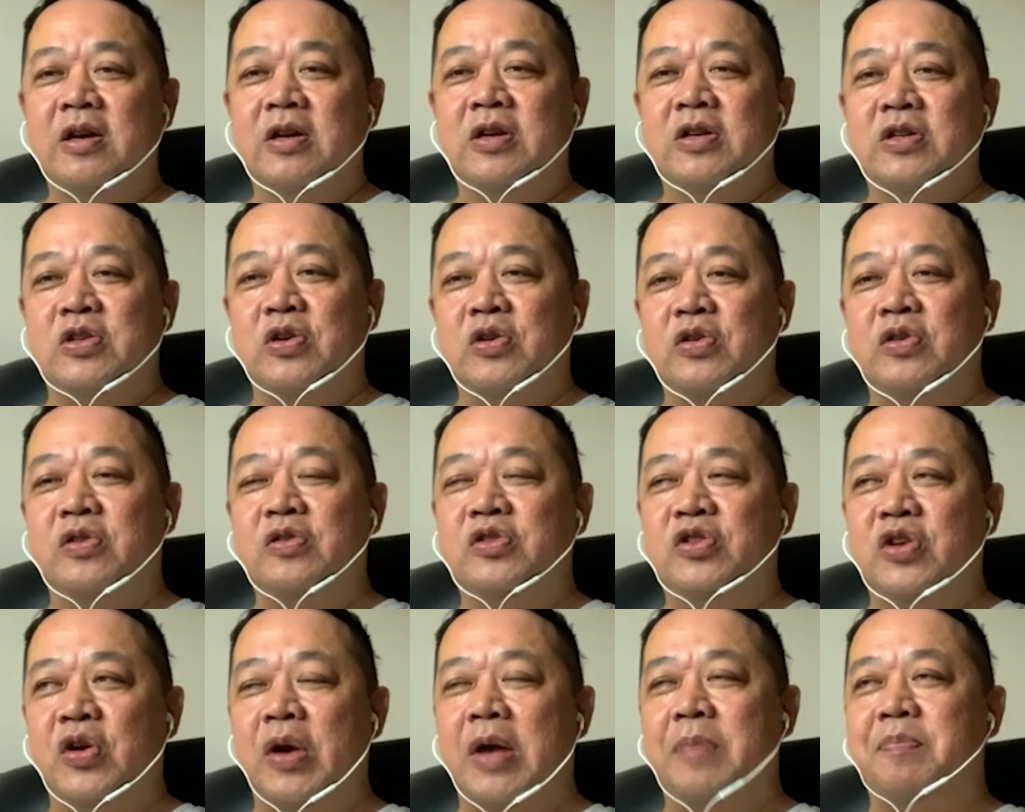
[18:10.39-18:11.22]
So
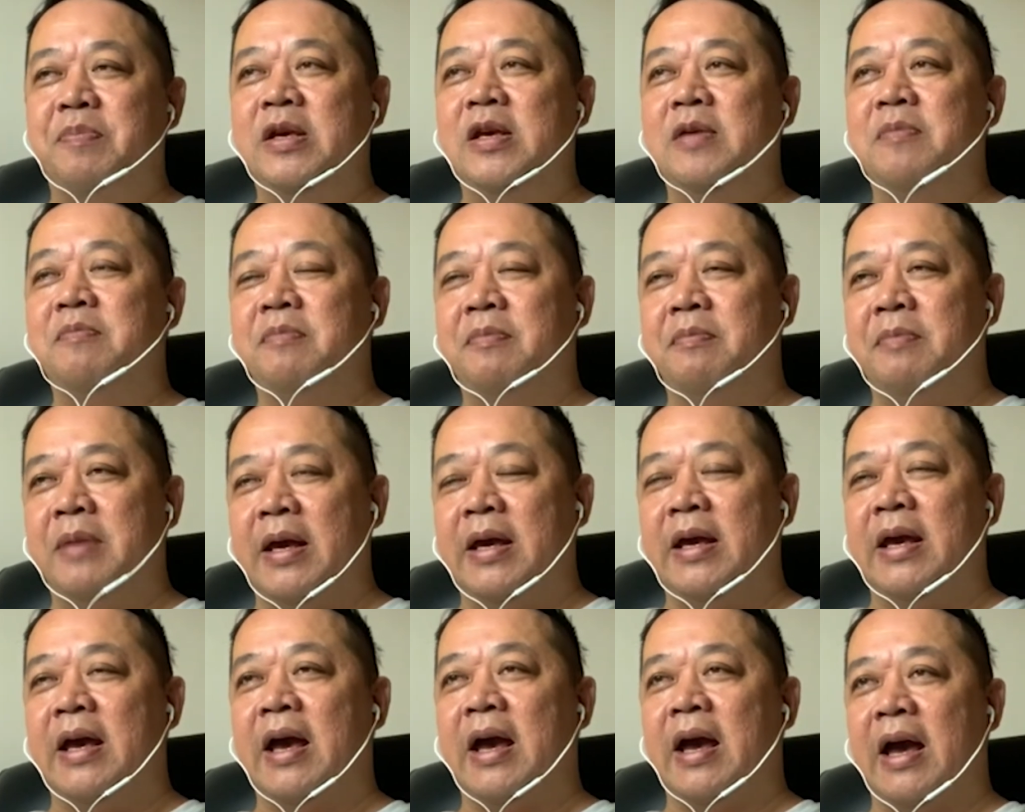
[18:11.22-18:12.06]
JYP
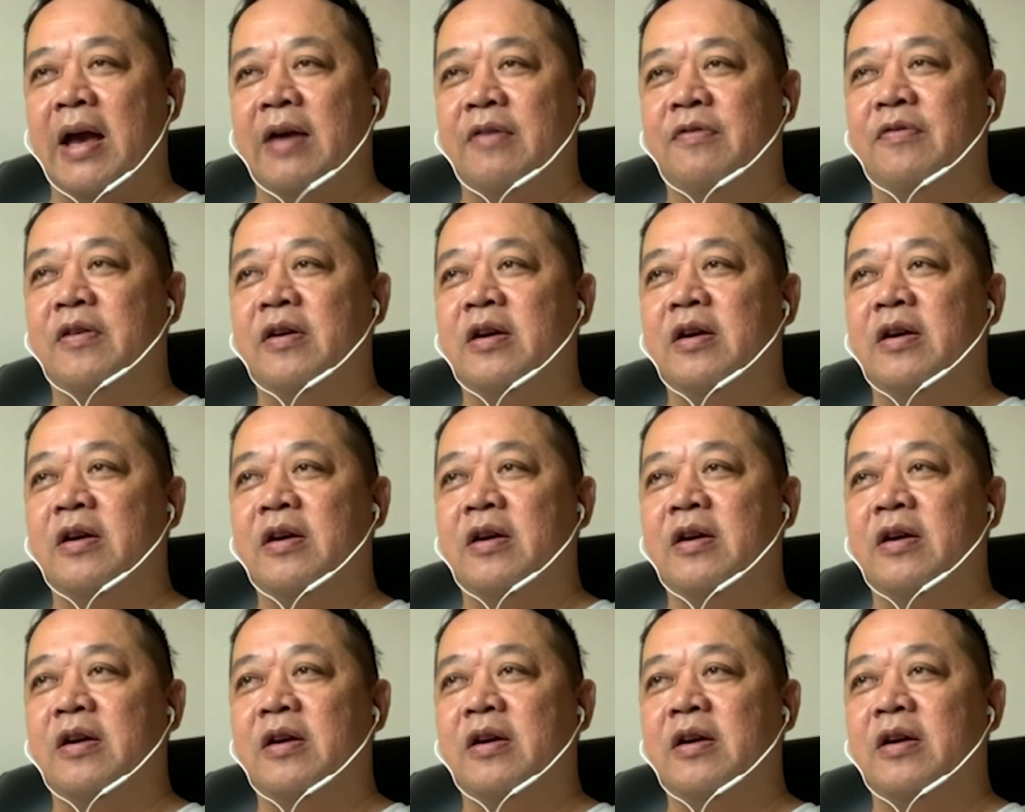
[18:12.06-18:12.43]
may have